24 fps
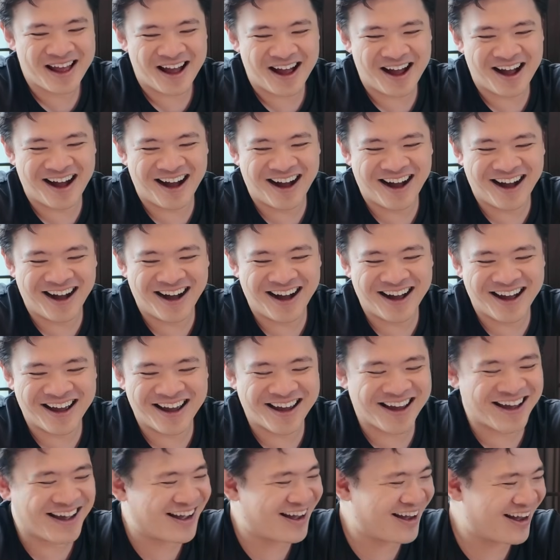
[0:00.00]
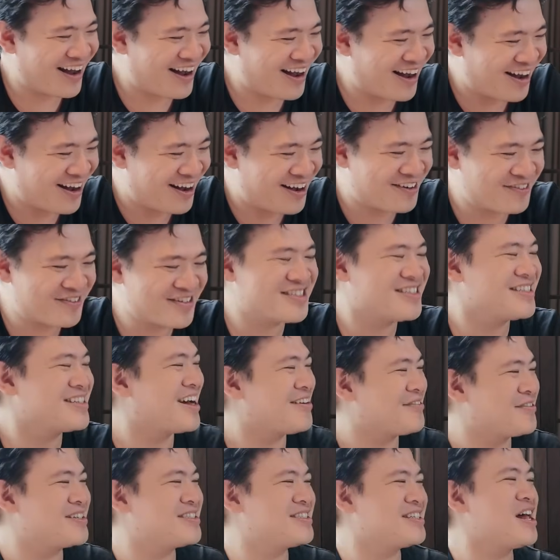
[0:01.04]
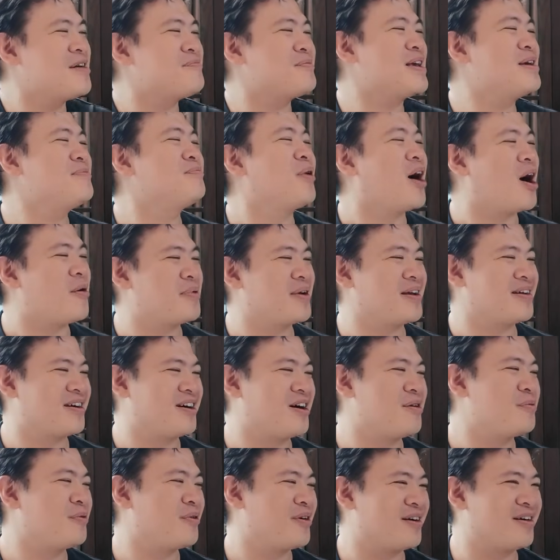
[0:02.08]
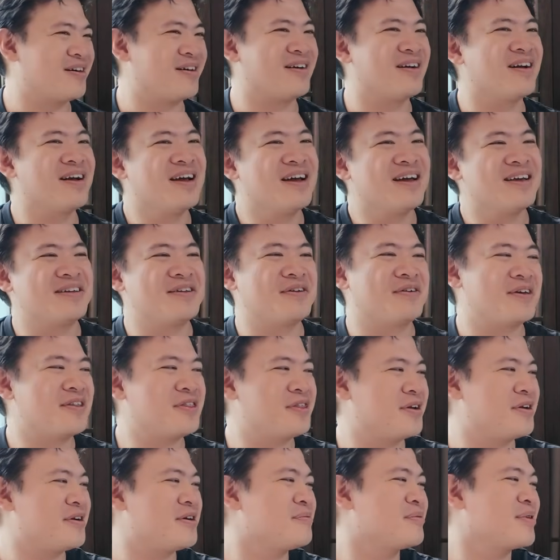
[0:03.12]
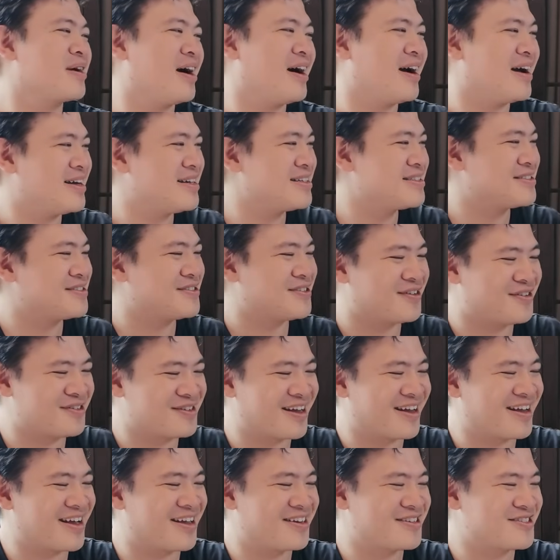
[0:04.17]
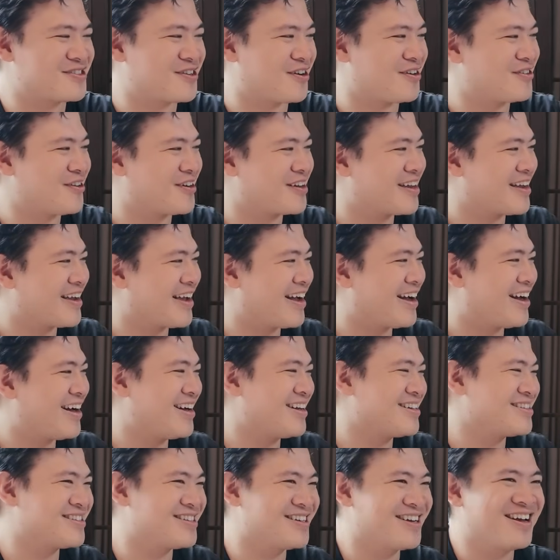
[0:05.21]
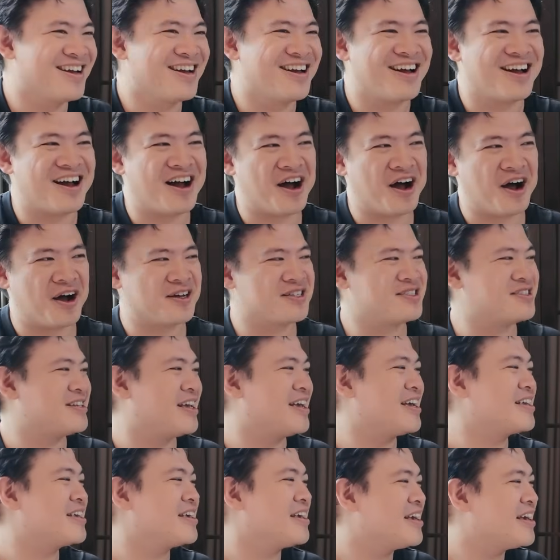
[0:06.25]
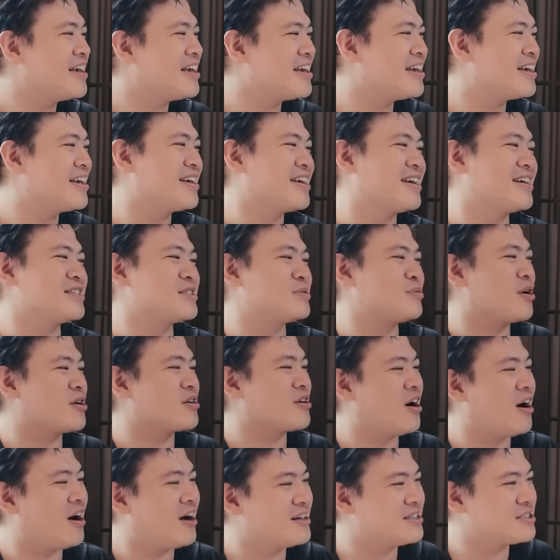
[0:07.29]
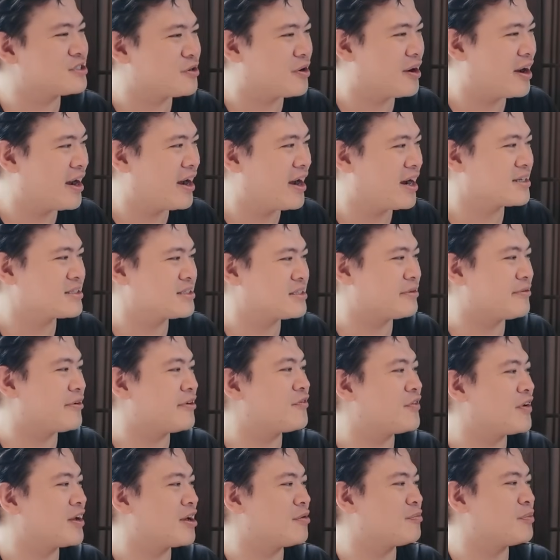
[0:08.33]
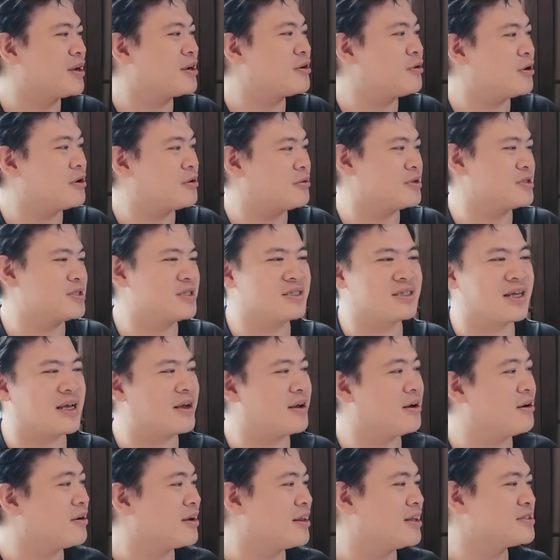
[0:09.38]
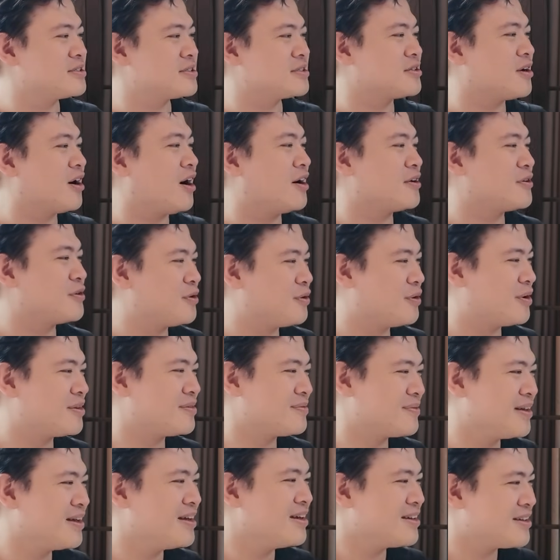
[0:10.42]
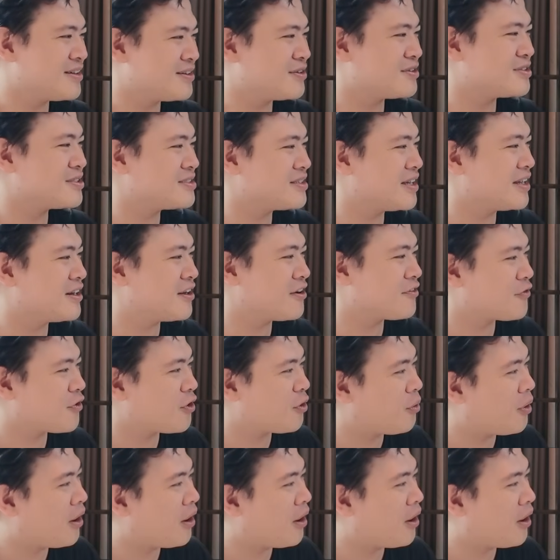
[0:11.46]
we see that meme popping up where, you know, Ethereum guys, you know, they can start looking at staking and smart contracts and everything. And Bitcoin was just like, okay, I'll just hodl and, you know, stay there for a